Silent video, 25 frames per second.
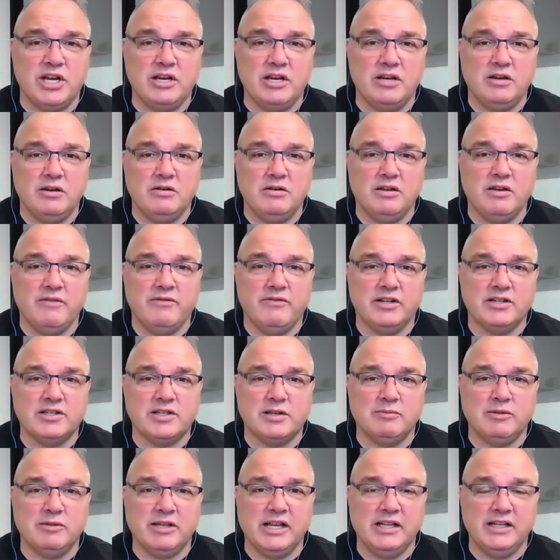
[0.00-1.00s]
I appreciate you
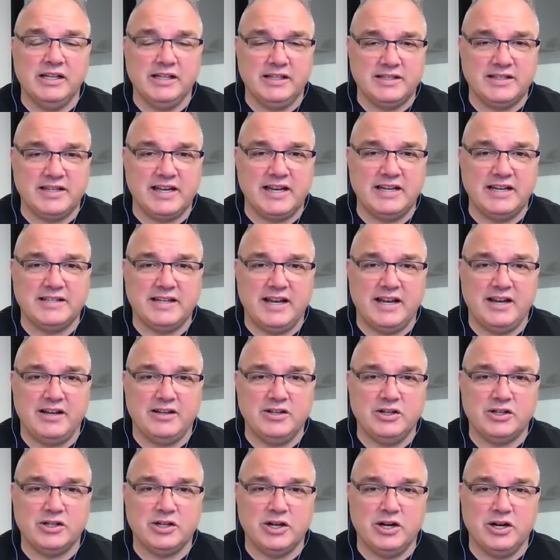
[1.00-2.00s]
giving us some legal insight
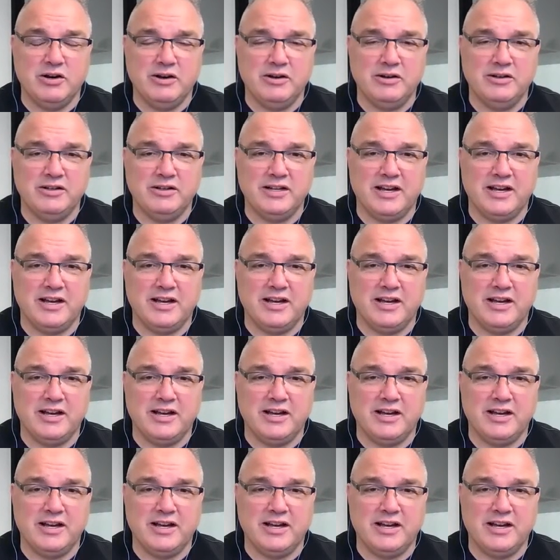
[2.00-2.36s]
today on the show,